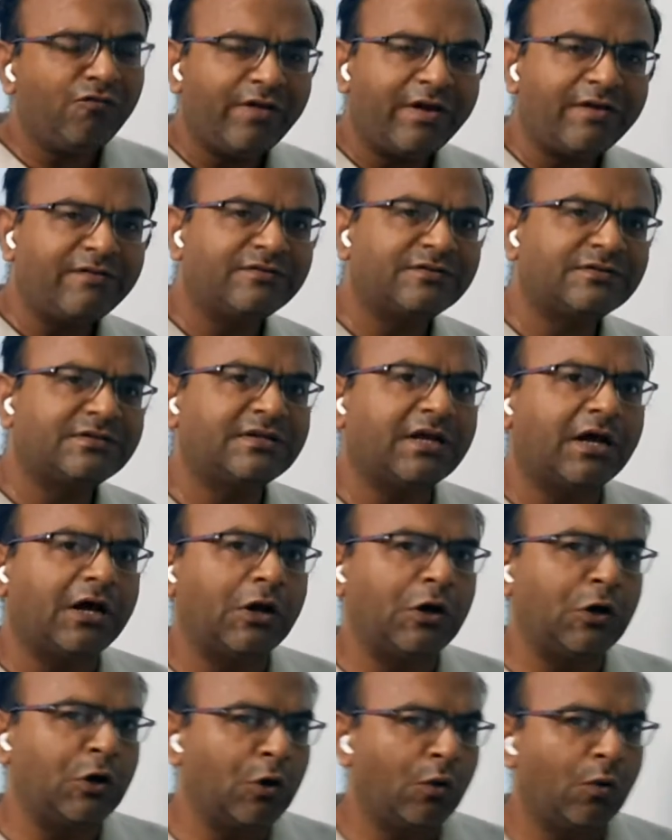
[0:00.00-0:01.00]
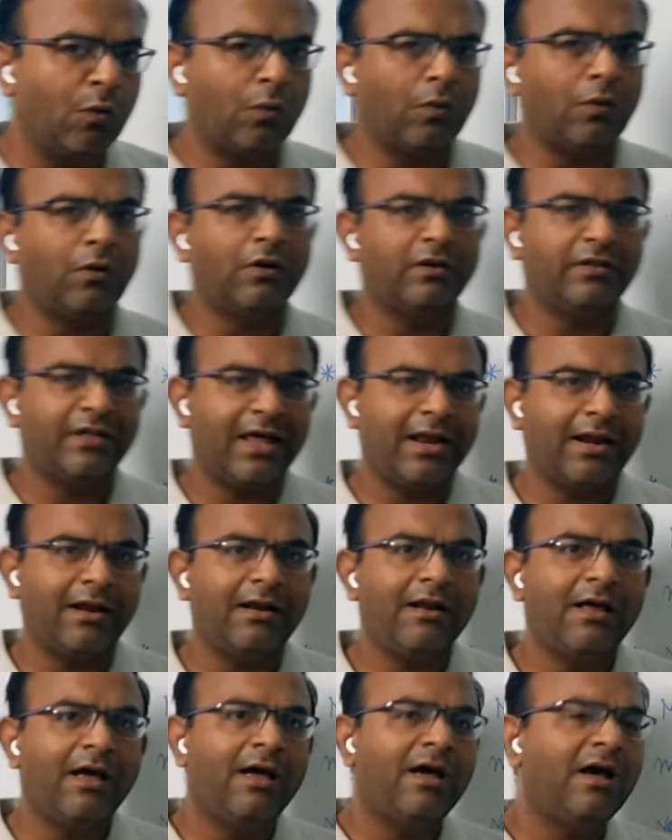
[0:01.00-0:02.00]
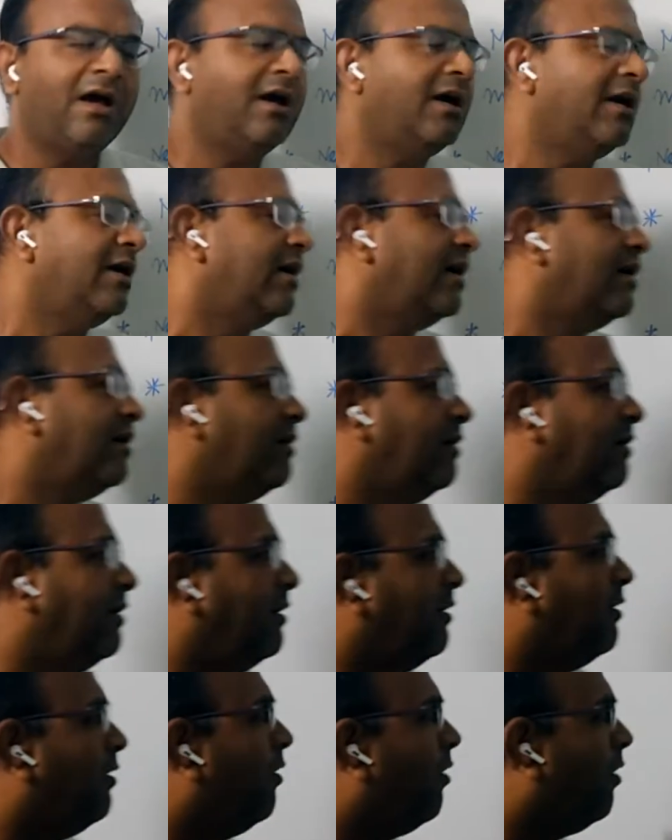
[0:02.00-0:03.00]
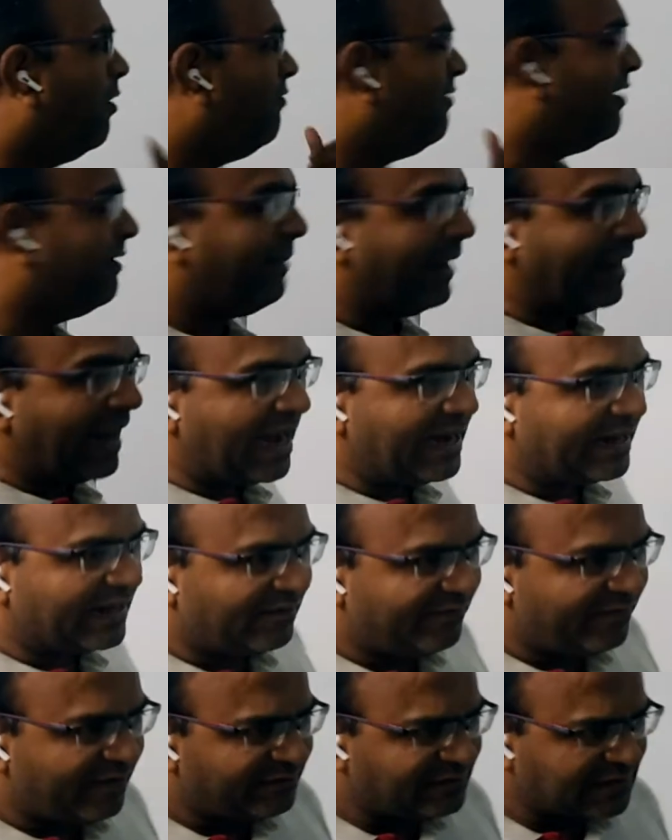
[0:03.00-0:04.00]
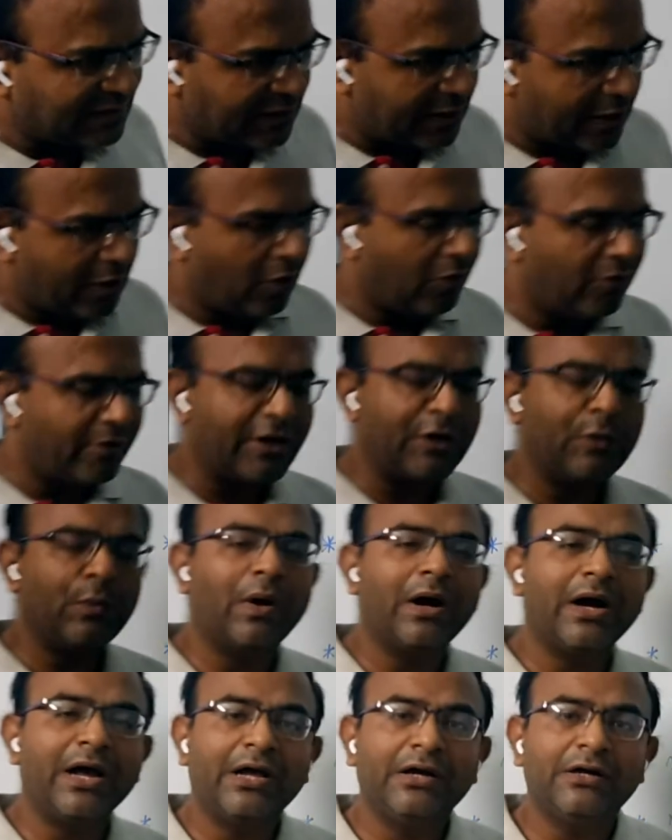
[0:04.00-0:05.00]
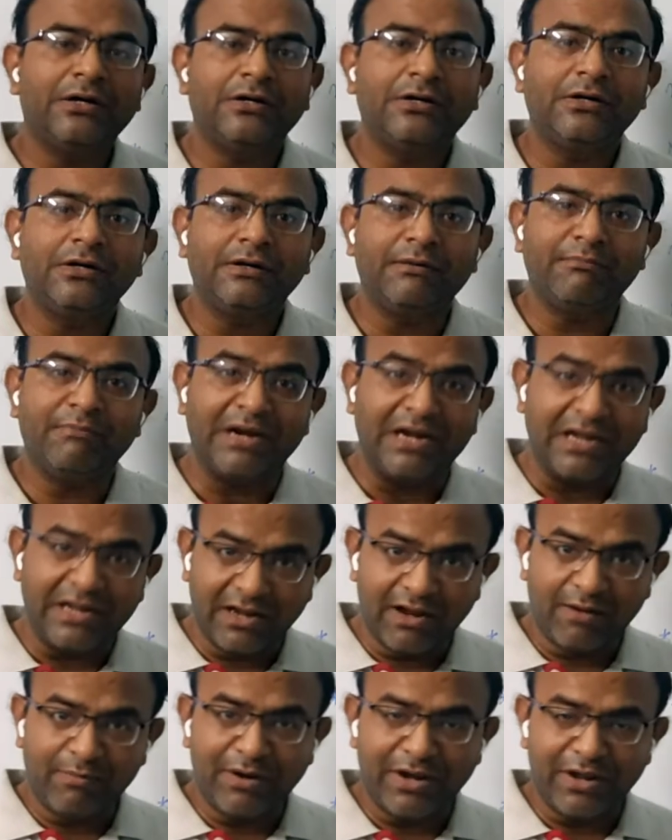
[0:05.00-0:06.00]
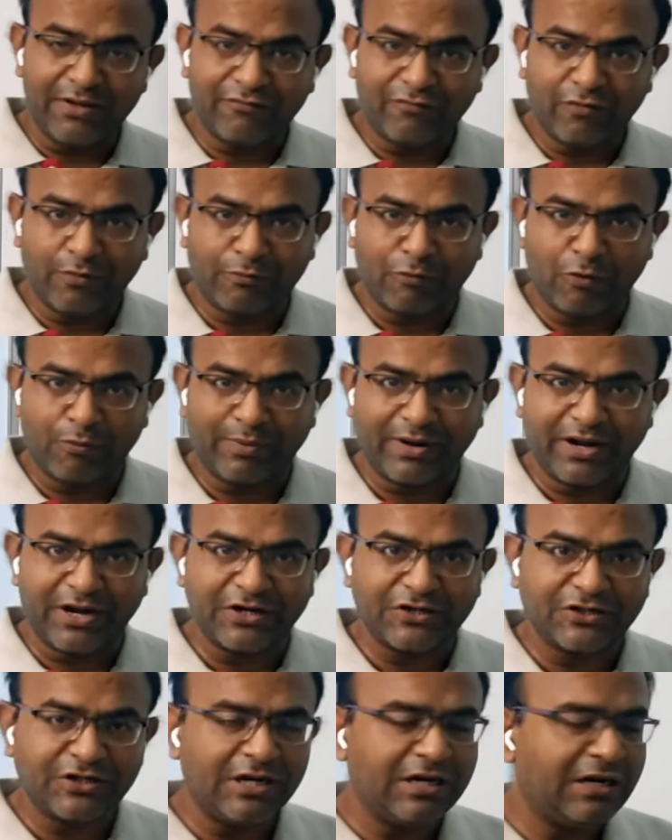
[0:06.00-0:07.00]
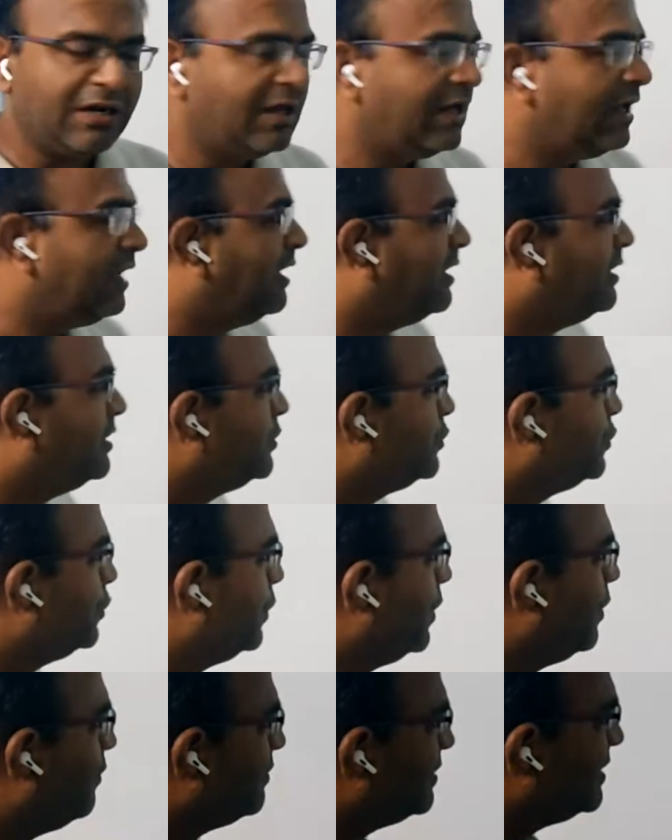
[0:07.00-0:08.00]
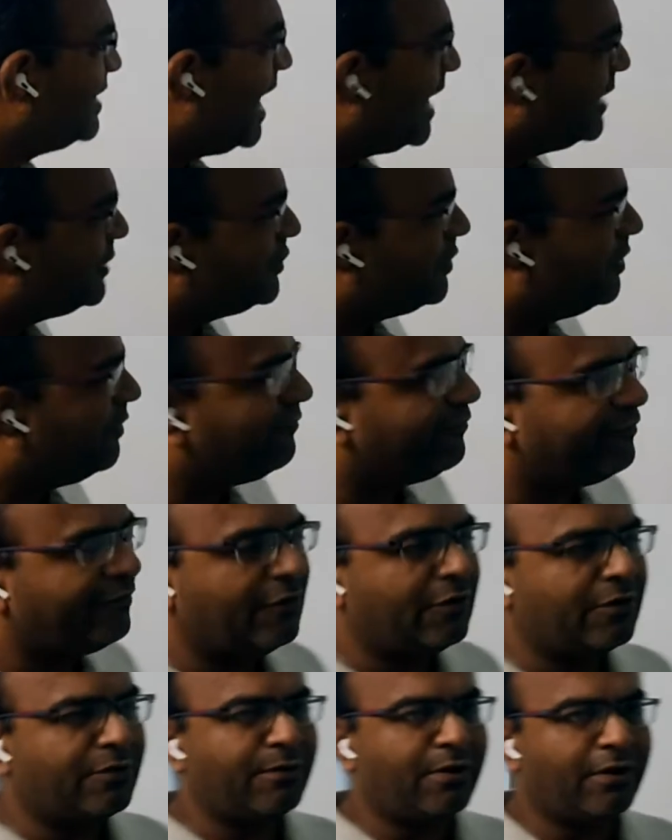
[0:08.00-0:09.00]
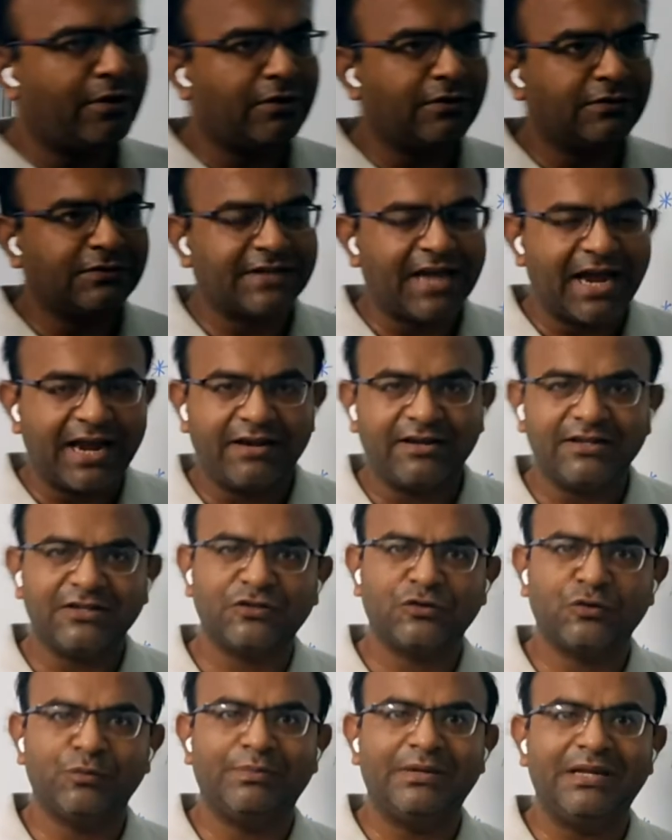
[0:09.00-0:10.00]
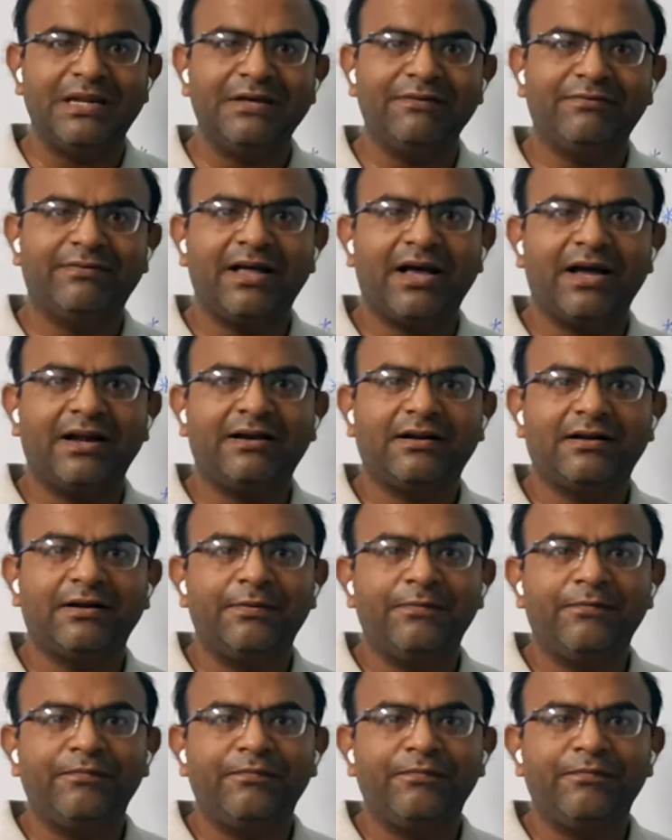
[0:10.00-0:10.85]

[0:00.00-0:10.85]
waves known then, all were mechanical waves and they all required material medium for propagation. So it was natural for scientists to believe that